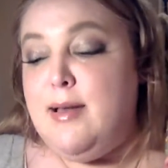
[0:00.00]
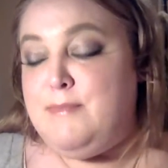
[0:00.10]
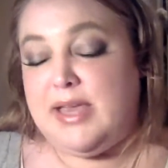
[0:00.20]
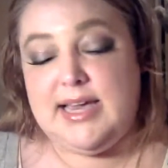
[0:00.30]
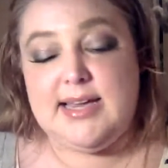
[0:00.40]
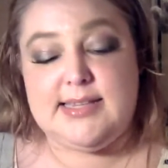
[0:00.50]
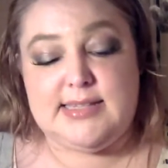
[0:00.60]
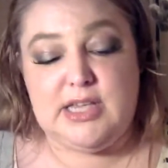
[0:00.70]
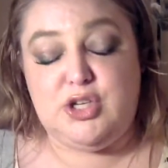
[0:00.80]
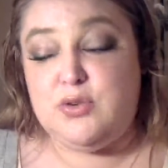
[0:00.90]

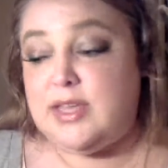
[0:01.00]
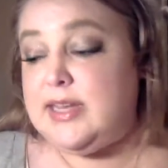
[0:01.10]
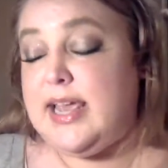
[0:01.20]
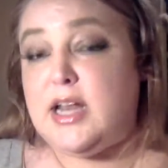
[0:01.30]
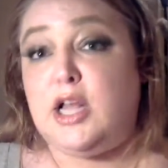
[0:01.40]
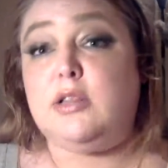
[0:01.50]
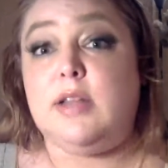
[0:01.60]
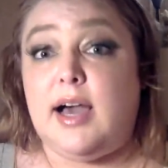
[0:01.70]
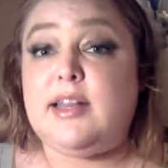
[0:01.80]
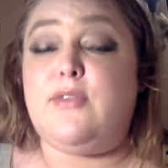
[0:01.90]
because you can get a
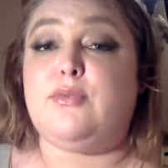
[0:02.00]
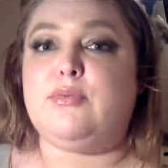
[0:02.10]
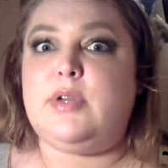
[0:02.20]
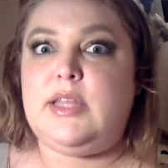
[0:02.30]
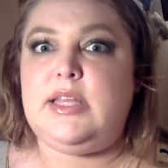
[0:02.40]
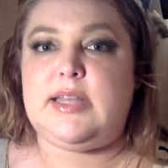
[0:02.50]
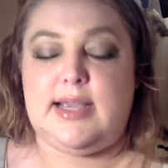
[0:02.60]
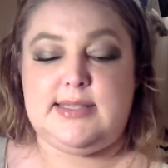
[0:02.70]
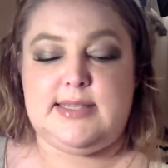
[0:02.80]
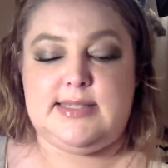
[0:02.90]
lot of really
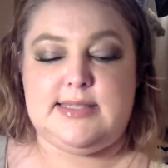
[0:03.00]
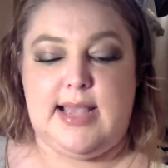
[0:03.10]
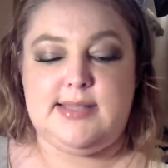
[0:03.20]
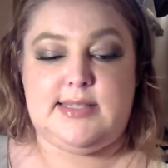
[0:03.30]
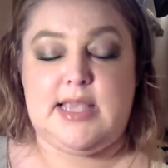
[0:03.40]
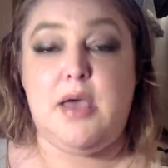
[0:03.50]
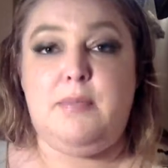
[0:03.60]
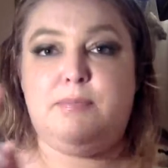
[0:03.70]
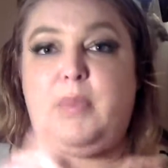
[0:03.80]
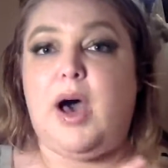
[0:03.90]
nice scents
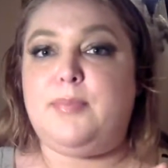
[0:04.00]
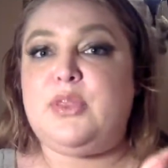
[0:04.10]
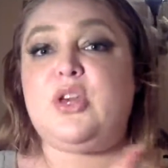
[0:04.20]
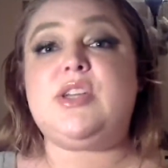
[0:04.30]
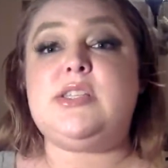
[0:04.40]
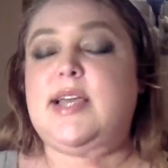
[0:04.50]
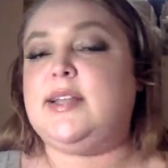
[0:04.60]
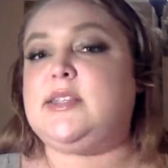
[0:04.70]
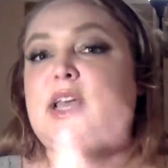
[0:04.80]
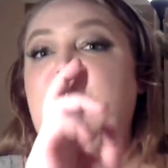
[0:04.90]
popular
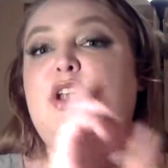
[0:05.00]
sense,